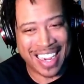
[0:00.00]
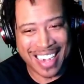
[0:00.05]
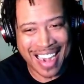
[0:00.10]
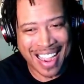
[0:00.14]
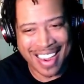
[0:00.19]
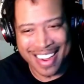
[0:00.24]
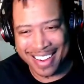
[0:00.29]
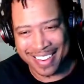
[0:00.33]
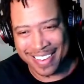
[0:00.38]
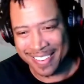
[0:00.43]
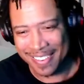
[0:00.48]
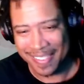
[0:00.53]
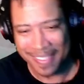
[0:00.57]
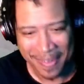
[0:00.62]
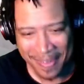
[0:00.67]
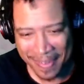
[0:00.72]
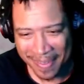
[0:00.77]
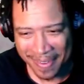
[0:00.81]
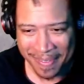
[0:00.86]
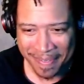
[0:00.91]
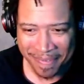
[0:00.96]
like
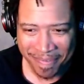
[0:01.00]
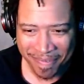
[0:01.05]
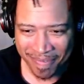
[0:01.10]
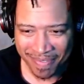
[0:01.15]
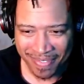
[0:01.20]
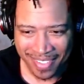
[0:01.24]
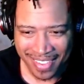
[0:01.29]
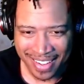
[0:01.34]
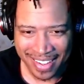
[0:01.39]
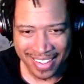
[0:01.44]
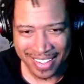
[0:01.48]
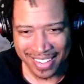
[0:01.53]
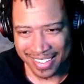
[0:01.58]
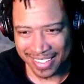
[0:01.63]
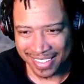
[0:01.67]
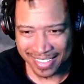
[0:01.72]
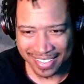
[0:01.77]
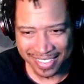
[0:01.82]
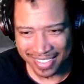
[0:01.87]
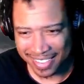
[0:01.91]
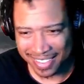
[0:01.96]
experience. We fire
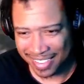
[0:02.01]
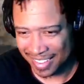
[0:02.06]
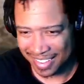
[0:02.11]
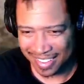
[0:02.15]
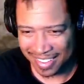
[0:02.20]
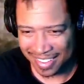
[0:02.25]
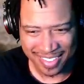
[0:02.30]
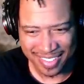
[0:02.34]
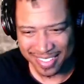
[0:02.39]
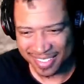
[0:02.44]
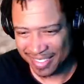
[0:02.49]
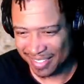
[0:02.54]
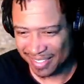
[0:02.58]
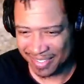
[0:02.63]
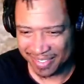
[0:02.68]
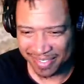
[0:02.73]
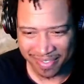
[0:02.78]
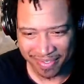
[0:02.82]
text. Get